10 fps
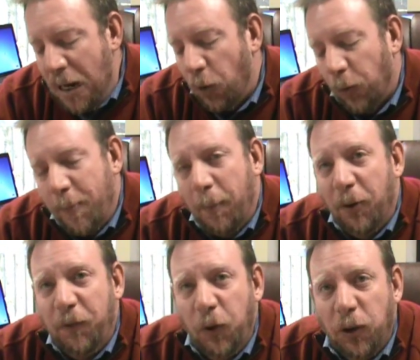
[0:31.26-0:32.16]

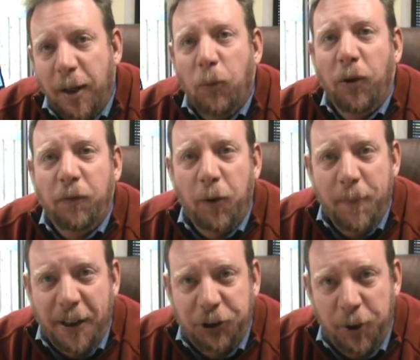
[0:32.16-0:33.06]
Remember, if you'd like more
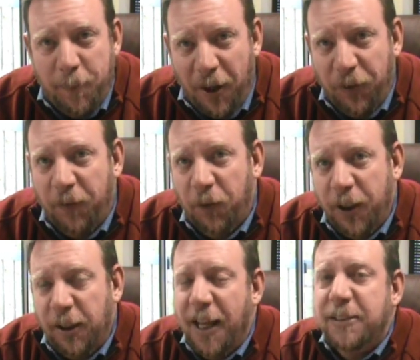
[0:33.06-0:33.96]
information about the free
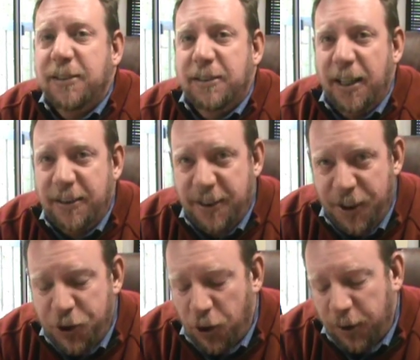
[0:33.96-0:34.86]
classes I
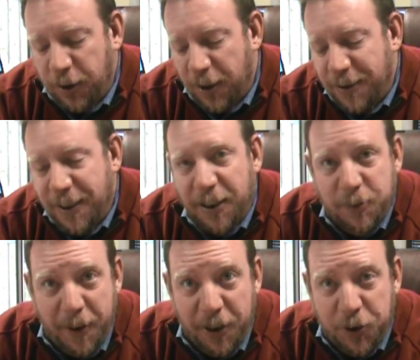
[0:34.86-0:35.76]
teach on contact
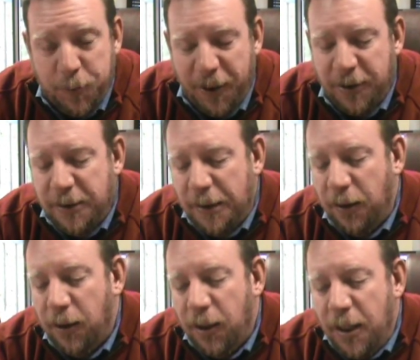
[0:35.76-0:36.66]
management,
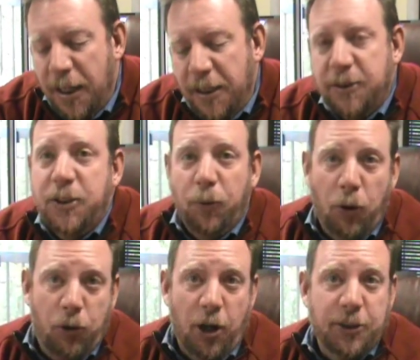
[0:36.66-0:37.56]

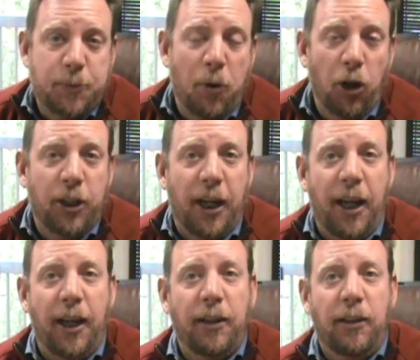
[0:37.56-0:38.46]
zero-cost
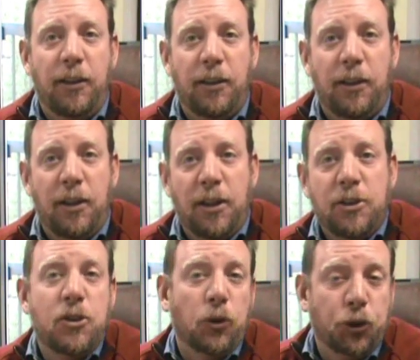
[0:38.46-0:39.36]
marketing,
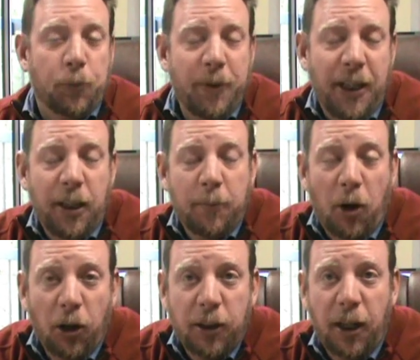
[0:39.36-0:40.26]
social media
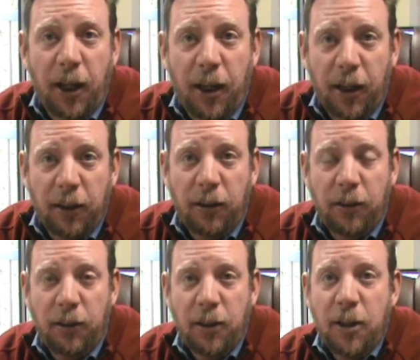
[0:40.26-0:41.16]
marketing,
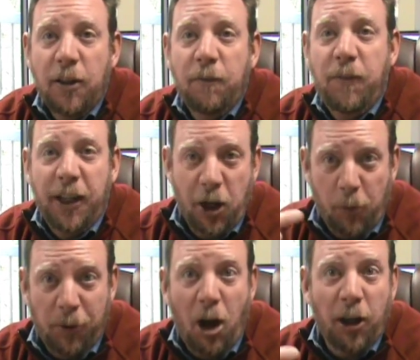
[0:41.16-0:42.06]

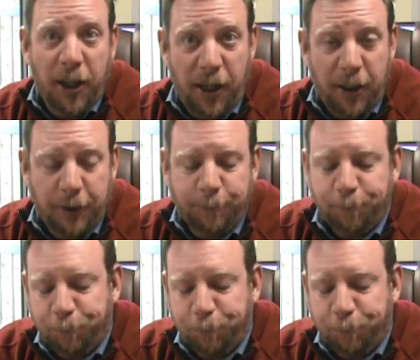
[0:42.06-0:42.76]
video blogging,